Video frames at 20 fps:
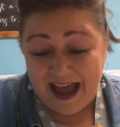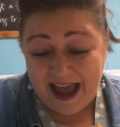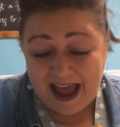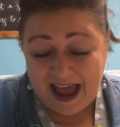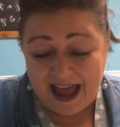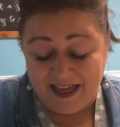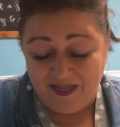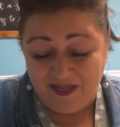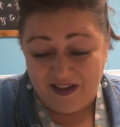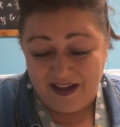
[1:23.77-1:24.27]

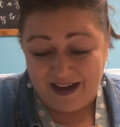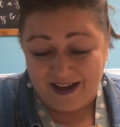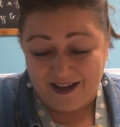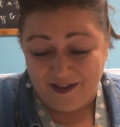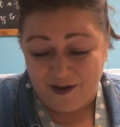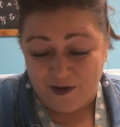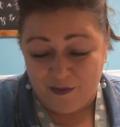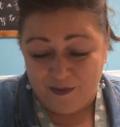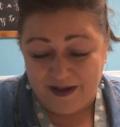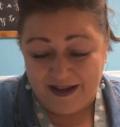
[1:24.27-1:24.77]
And the
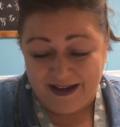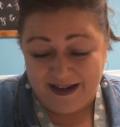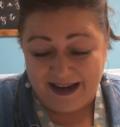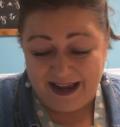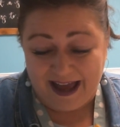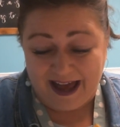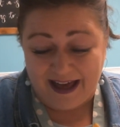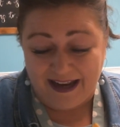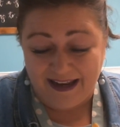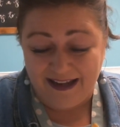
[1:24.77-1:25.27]
other one I
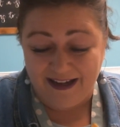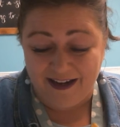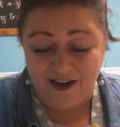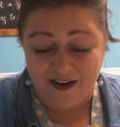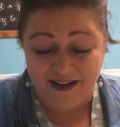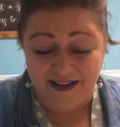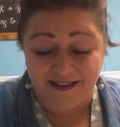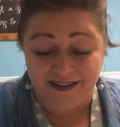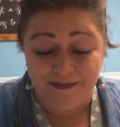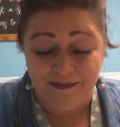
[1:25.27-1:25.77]
had here
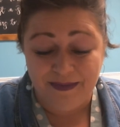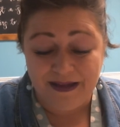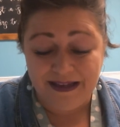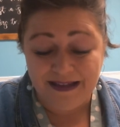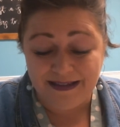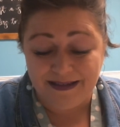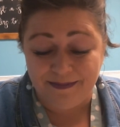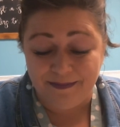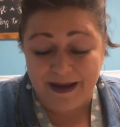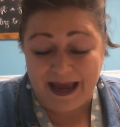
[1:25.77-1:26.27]
is Miss
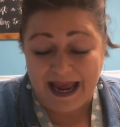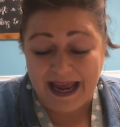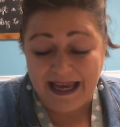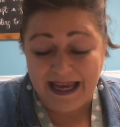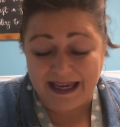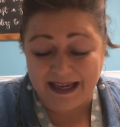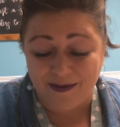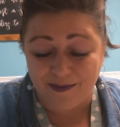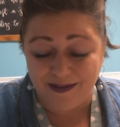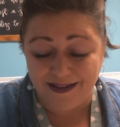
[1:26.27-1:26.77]

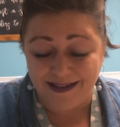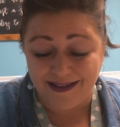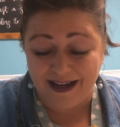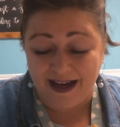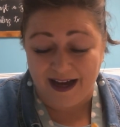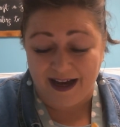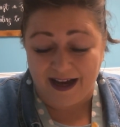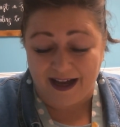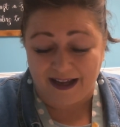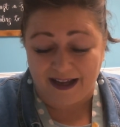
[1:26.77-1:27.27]
Megan was
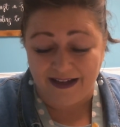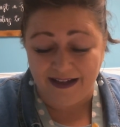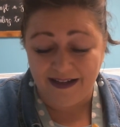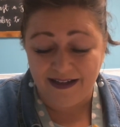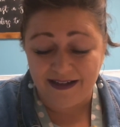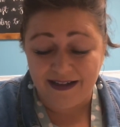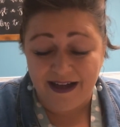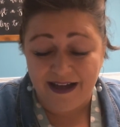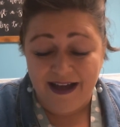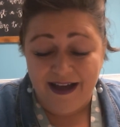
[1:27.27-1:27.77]

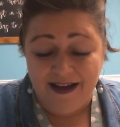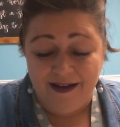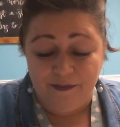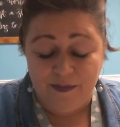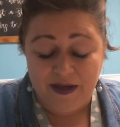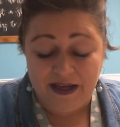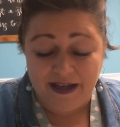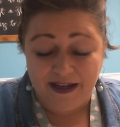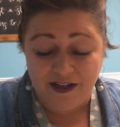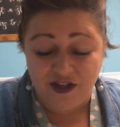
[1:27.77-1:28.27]
kind
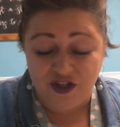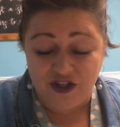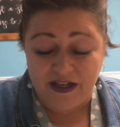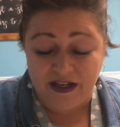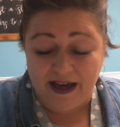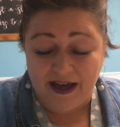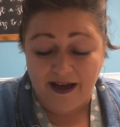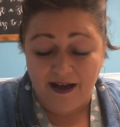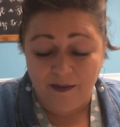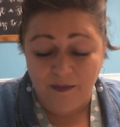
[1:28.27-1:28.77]
because she
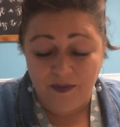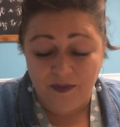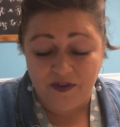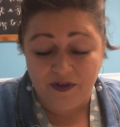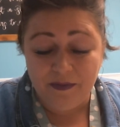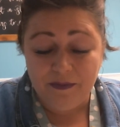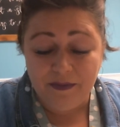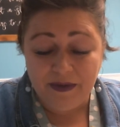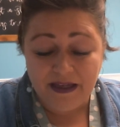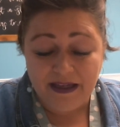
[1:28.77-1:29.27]
helps
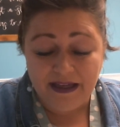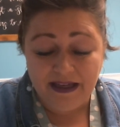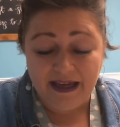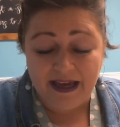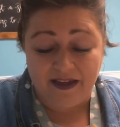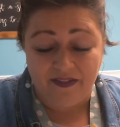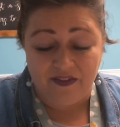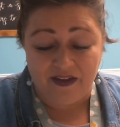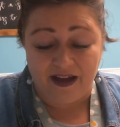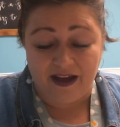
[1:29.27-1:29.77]
me
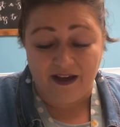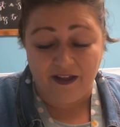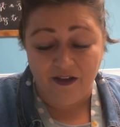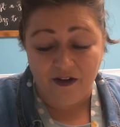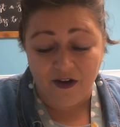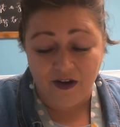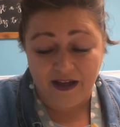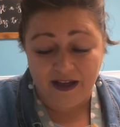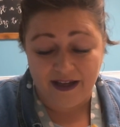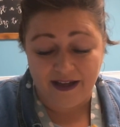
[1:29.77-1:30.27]
and the
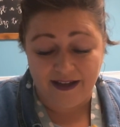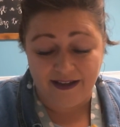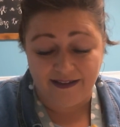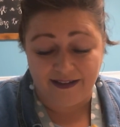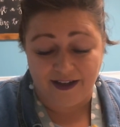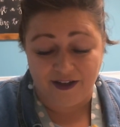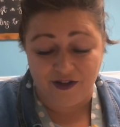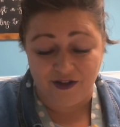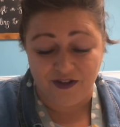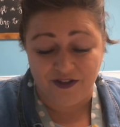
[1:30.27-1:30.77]
other kids
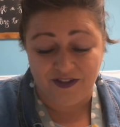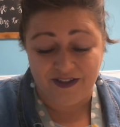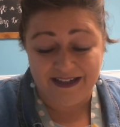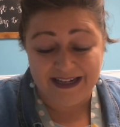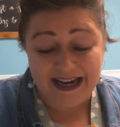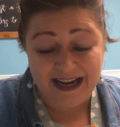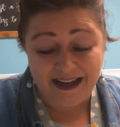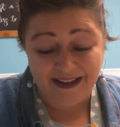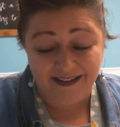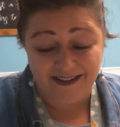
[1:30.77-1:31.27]

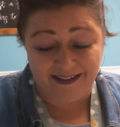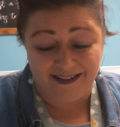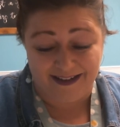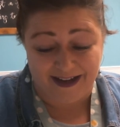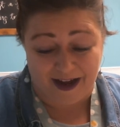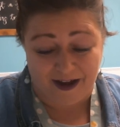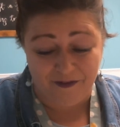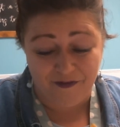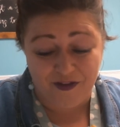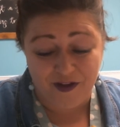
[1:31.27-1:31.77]
understand
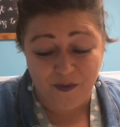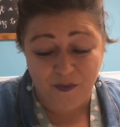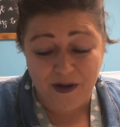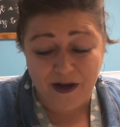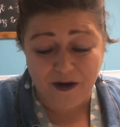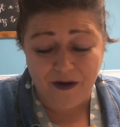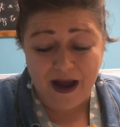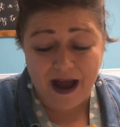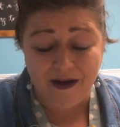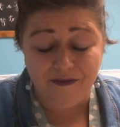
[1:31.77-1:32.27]
stuff that we
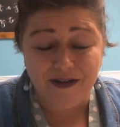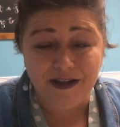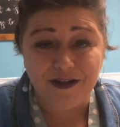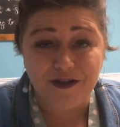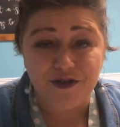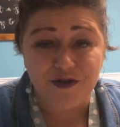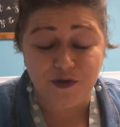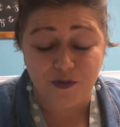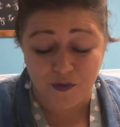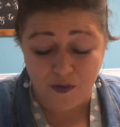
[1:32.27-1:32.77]
are having
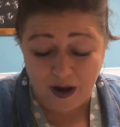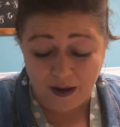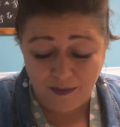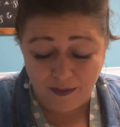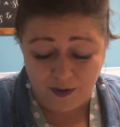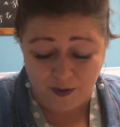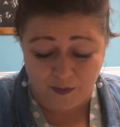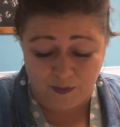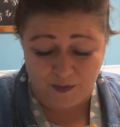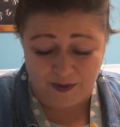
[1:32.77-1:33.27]

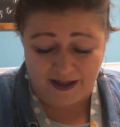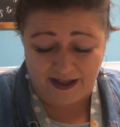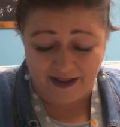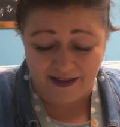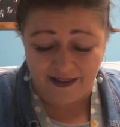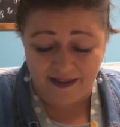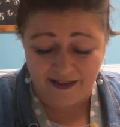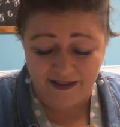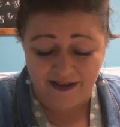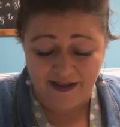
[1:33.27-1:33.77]
trouble
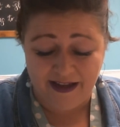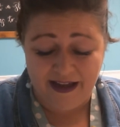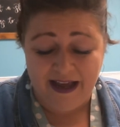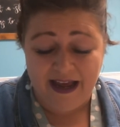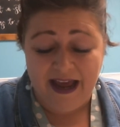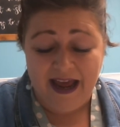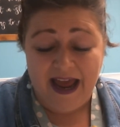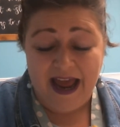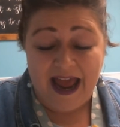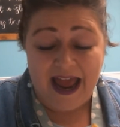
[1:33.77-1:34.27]
with.
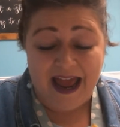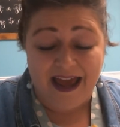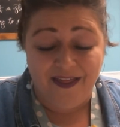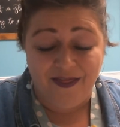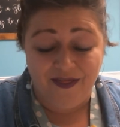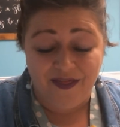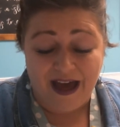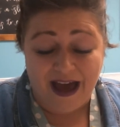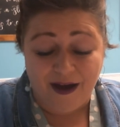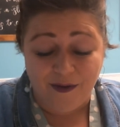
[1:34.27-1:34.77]

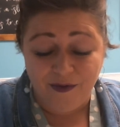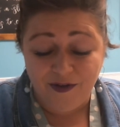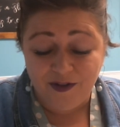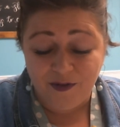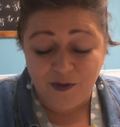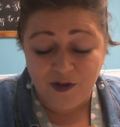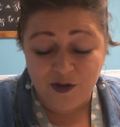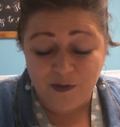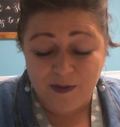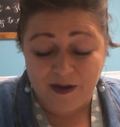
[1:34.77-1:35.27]
And that was
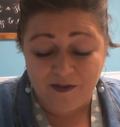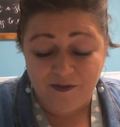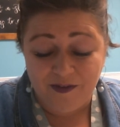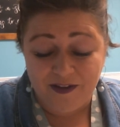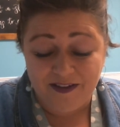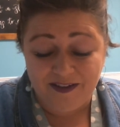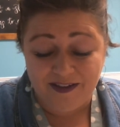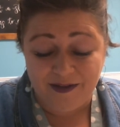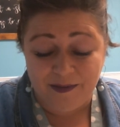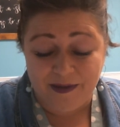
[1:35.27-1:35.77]
respectfully
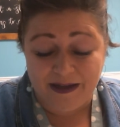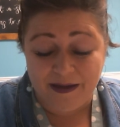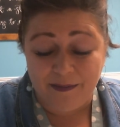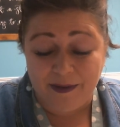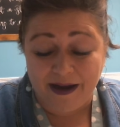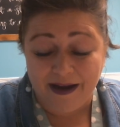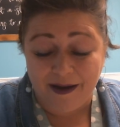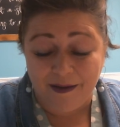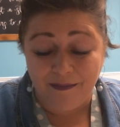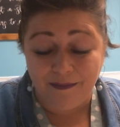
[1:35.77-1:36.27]
submitted
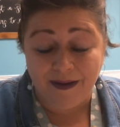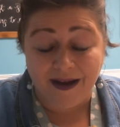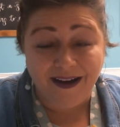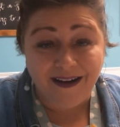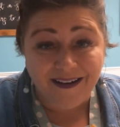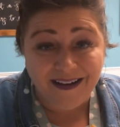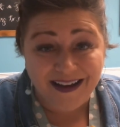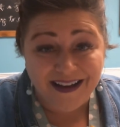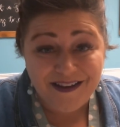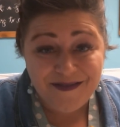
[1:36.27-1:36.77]
by
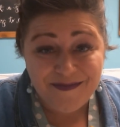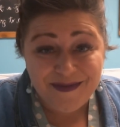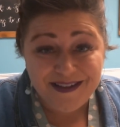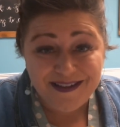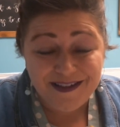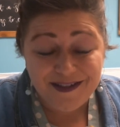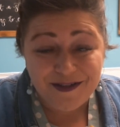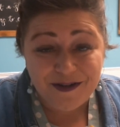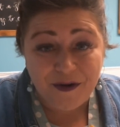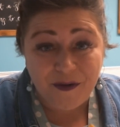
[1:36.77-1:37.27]
Amara in
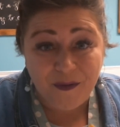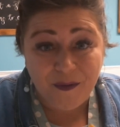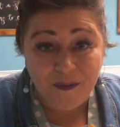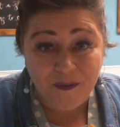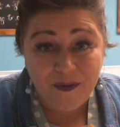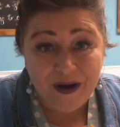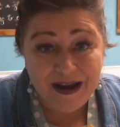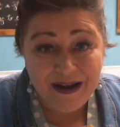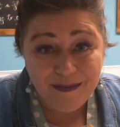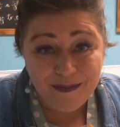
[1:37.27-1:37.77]
Mrs.
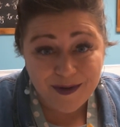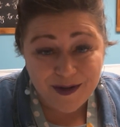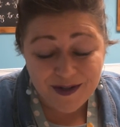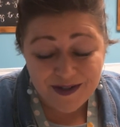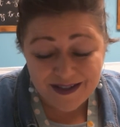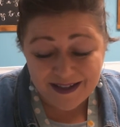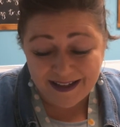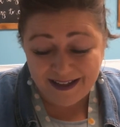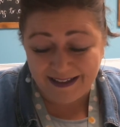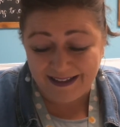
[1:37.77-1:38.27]

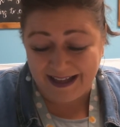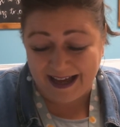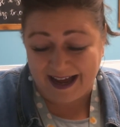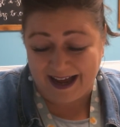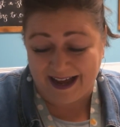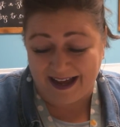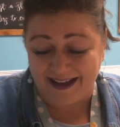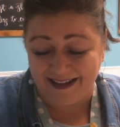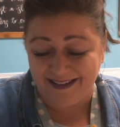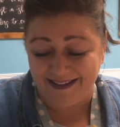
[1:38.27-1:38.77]
Kramer's
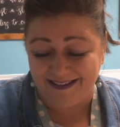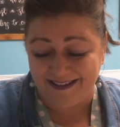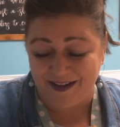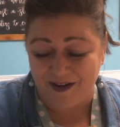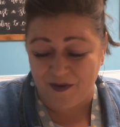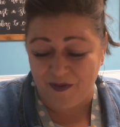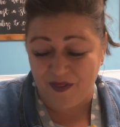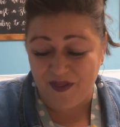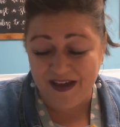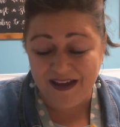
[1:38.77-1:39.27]
class.
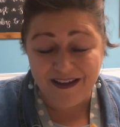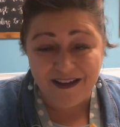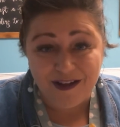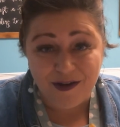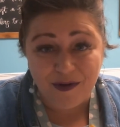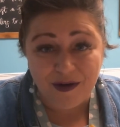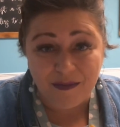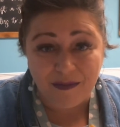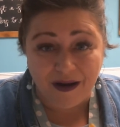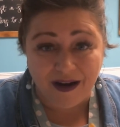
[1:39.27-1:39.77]
So thank
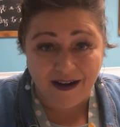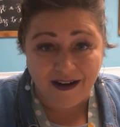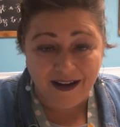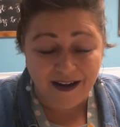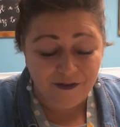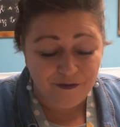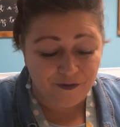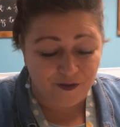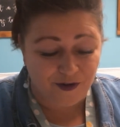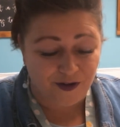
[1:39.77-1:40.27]
you,
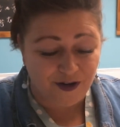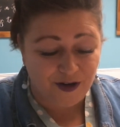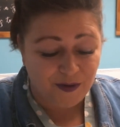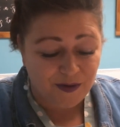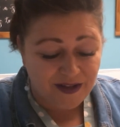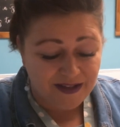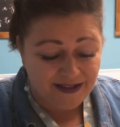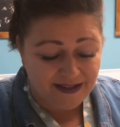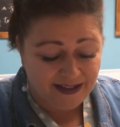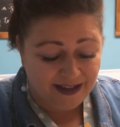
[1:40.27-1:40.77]
Amara, for
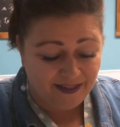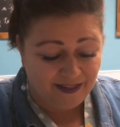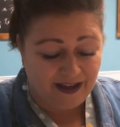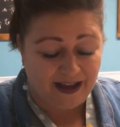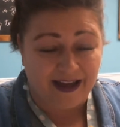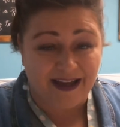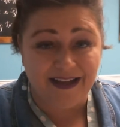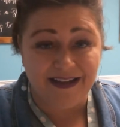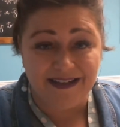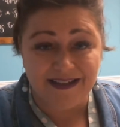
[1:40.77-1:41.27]
noticing
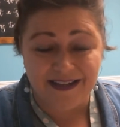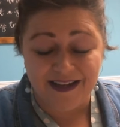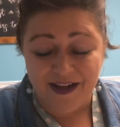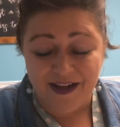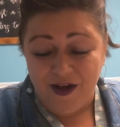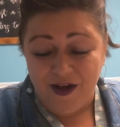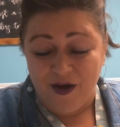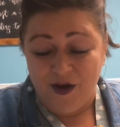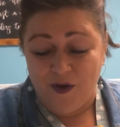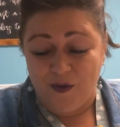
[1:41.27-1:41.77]
that
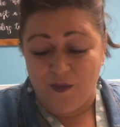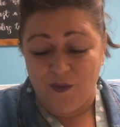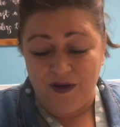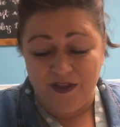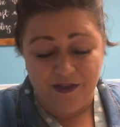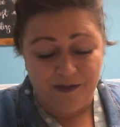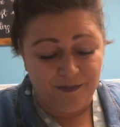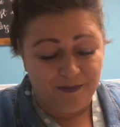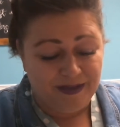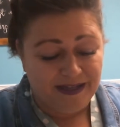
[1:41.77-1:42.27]
with
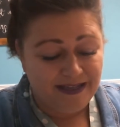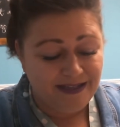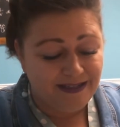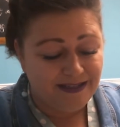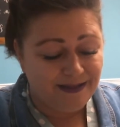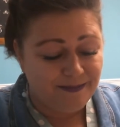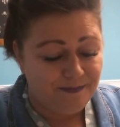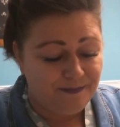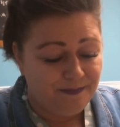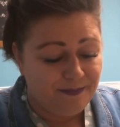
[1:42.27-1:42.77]
Miss
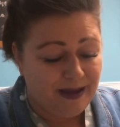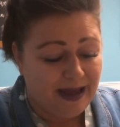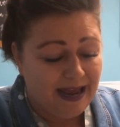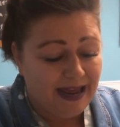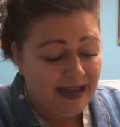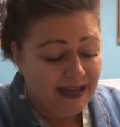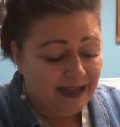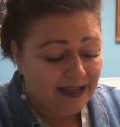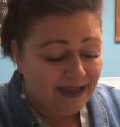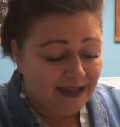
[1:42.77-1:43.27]

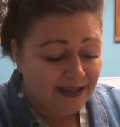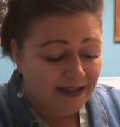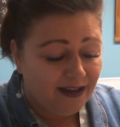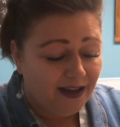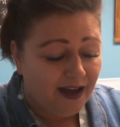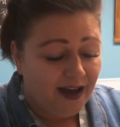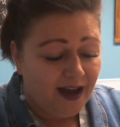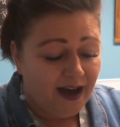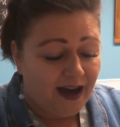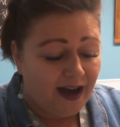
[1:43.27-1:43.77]
Megan.
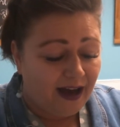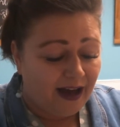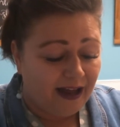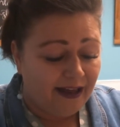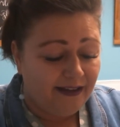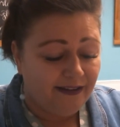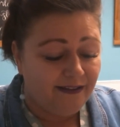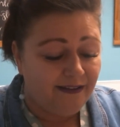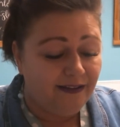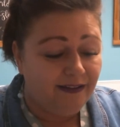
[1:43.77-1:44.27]
I
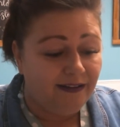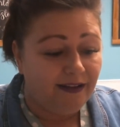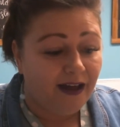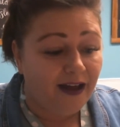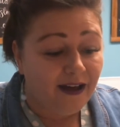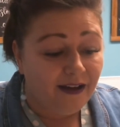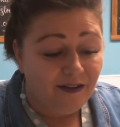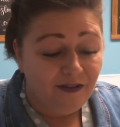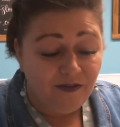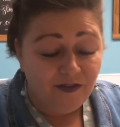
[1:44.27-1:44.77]

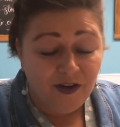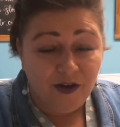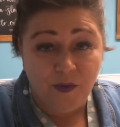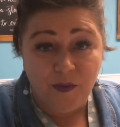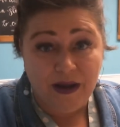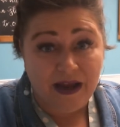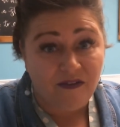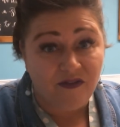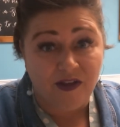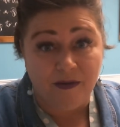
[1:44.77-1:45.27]
love,
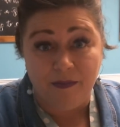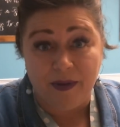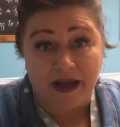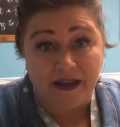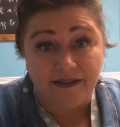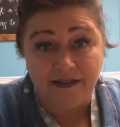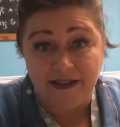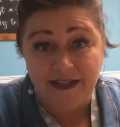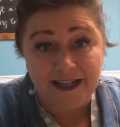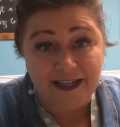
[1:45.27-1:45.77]
we have the
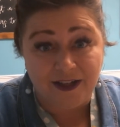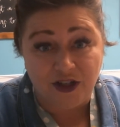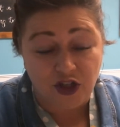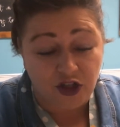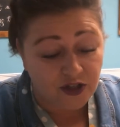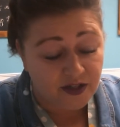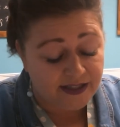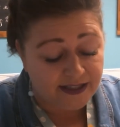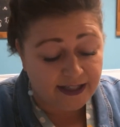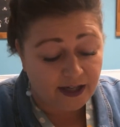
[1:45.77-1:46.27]
best
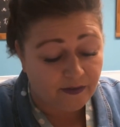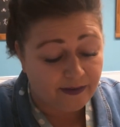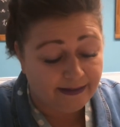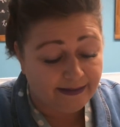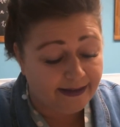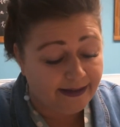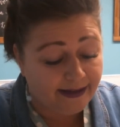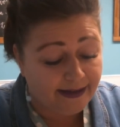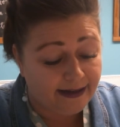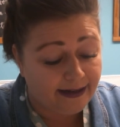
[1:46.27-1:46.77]
teachers here at
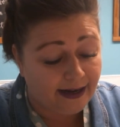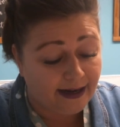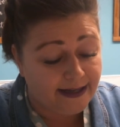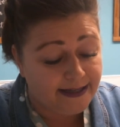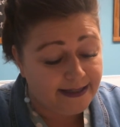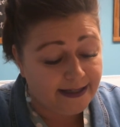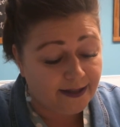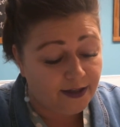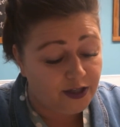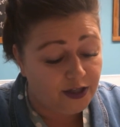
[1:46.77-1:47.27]
Lincoln. I
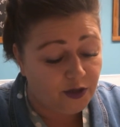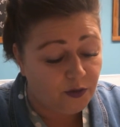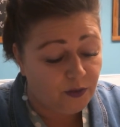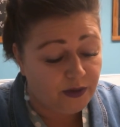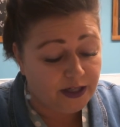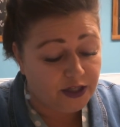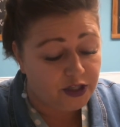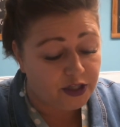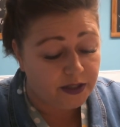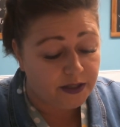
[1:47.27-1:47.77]
tell you,
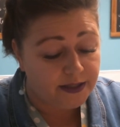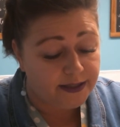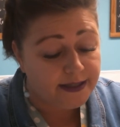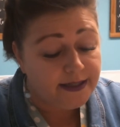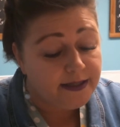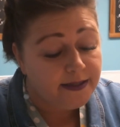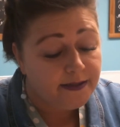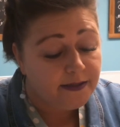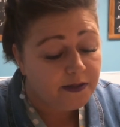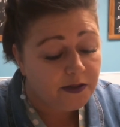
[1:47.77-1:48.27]
we sure
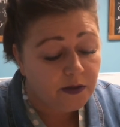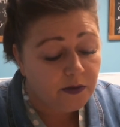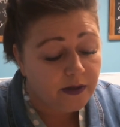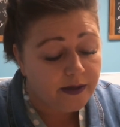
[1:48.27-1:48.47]
do.